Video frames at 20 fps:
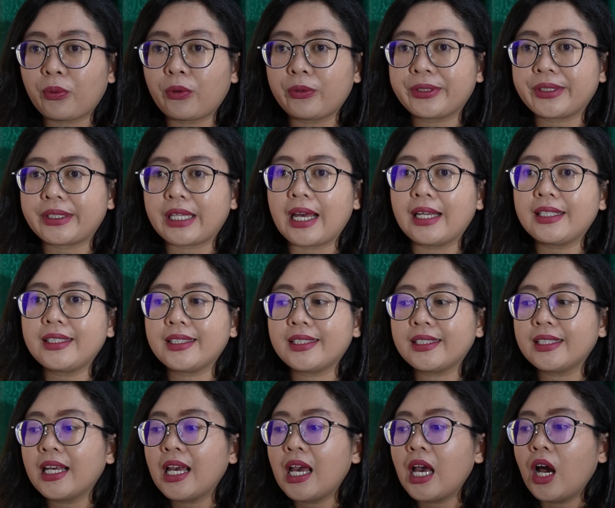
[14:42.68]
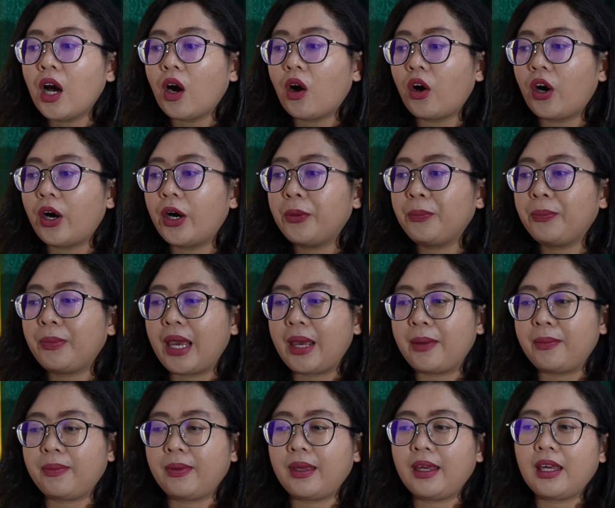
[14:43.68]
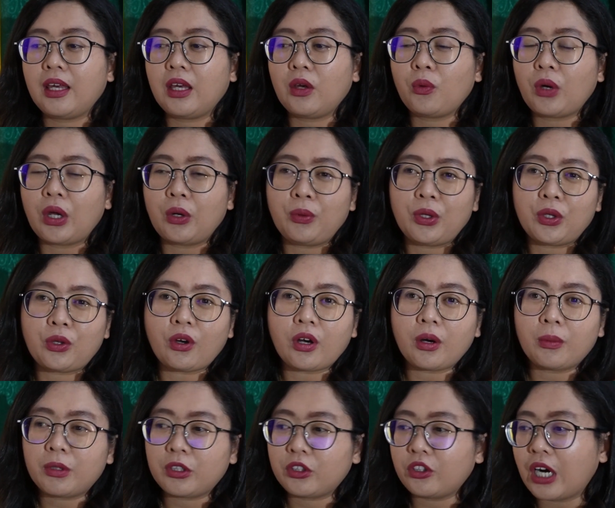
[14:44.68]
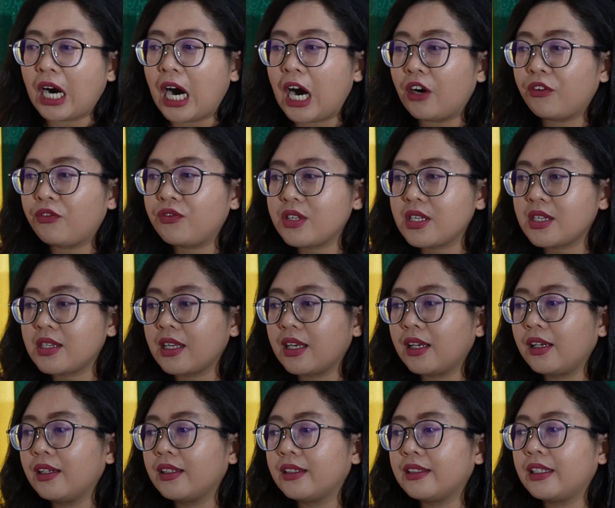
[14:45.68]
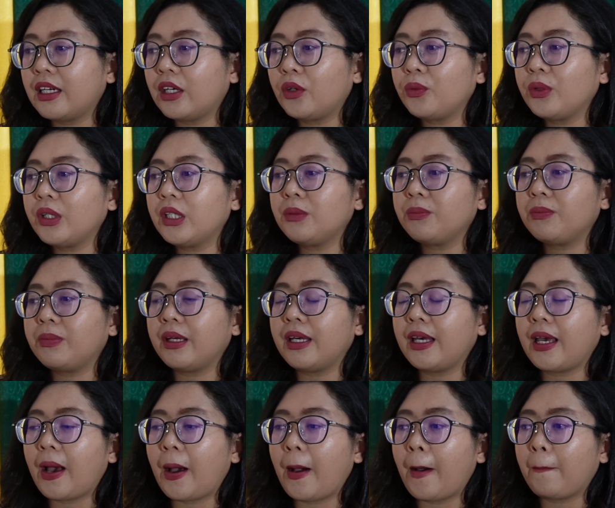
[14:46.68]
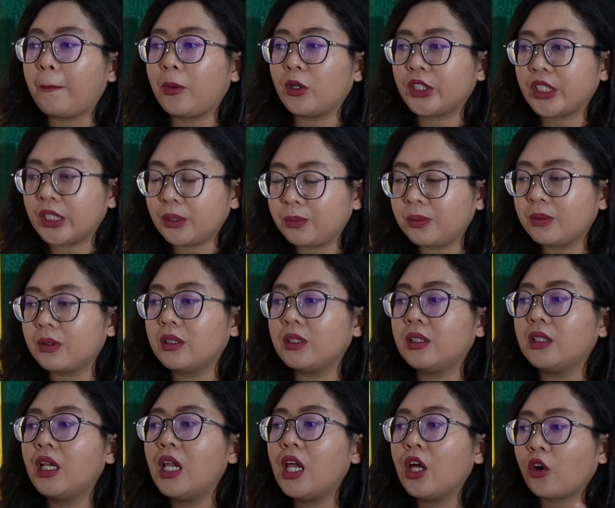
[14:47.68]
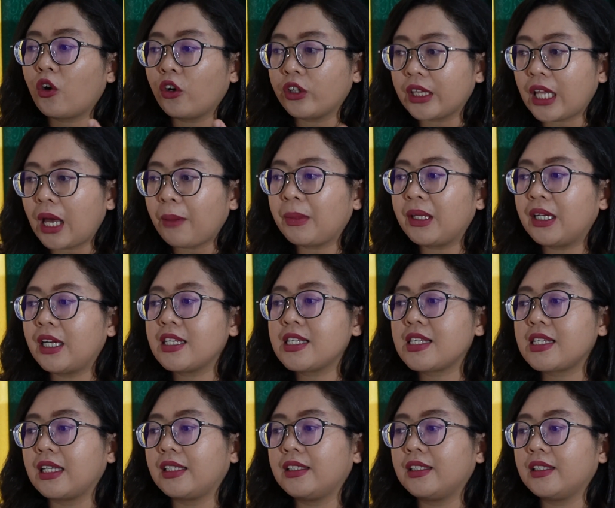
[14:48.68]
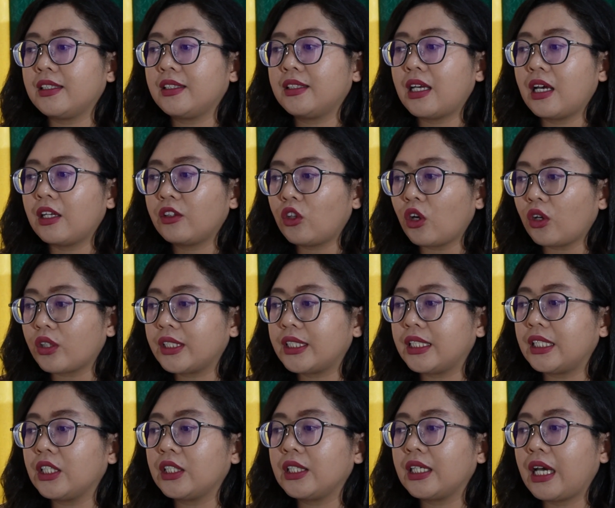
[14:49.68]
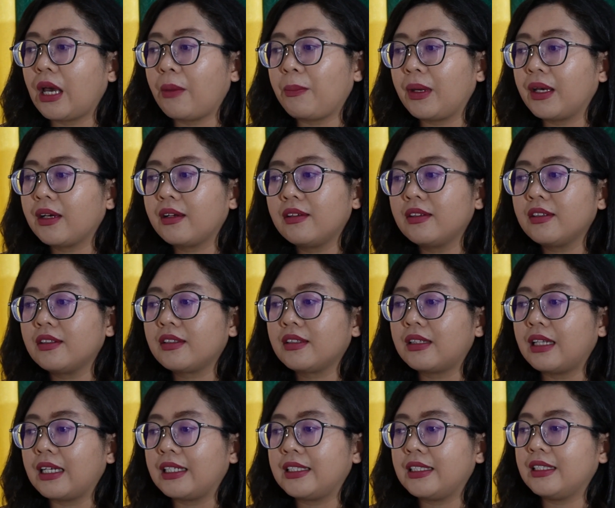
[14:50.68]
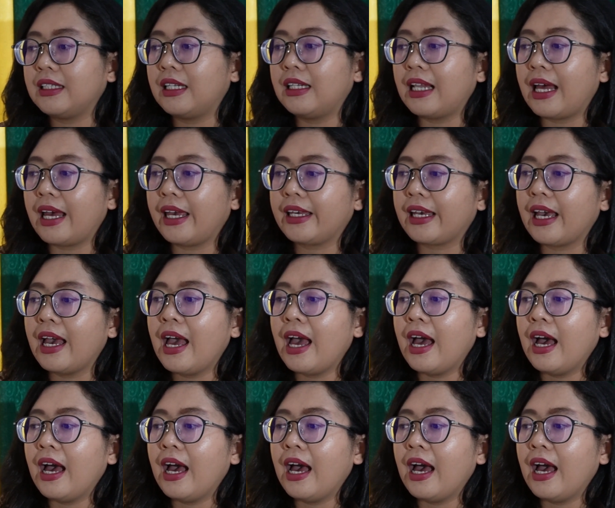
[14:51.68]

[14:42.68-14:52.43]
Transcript: process, or maybe when we talk about the harvesting, there will be a possible contaminants such as toxin chemicals like